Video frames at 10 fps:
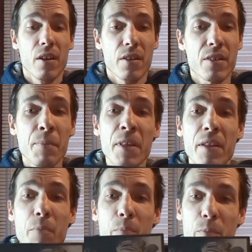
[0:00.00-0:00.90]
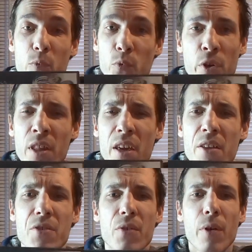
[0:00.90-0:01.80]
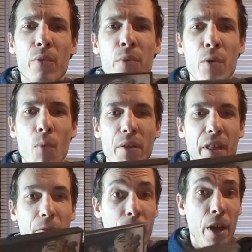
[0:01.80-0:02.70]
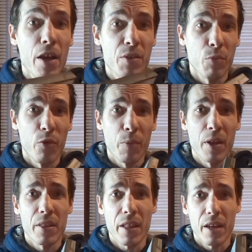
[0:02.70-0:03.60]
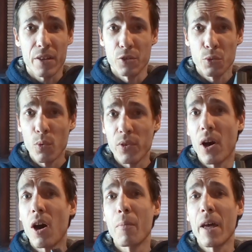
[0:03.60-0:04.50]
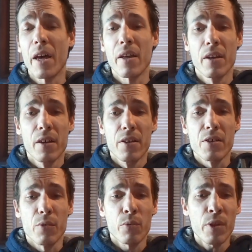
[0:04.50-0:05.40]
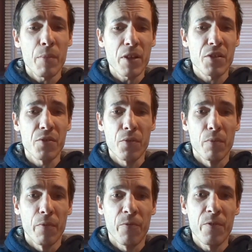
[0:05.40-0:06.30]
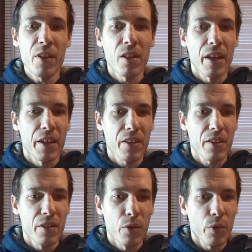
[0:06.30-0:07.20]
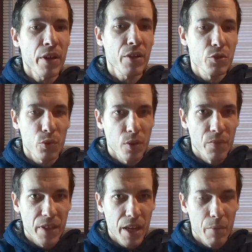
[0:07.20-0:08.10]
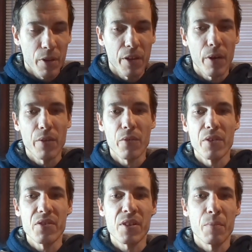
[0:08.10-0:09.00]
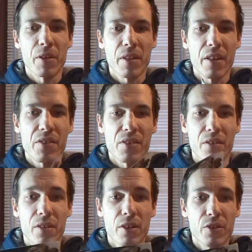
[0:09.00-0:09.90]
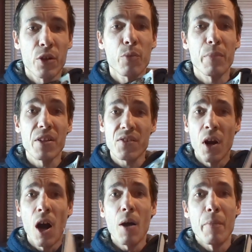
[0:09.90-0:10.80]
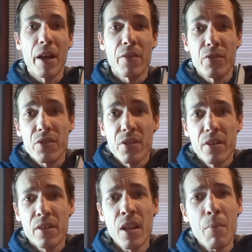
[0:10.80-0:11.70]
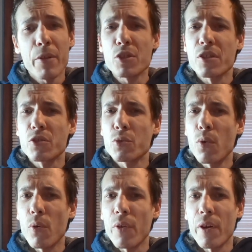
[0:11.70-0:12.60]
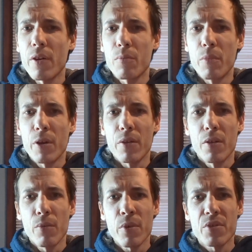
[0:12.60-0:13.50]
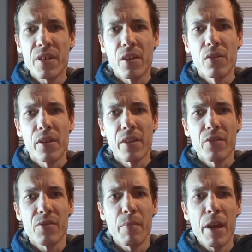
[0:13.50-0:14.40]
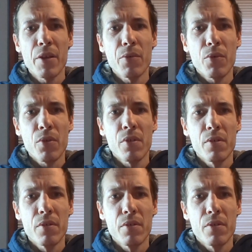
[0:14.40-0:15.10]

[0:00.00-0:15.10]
something that I'm really into. I really want that fast movement, that controlled combat, so it really makes you feel like you're in control of the gameplay rather than something that's turn-based combat. There's not much control there, but we're going to take a look at this manual.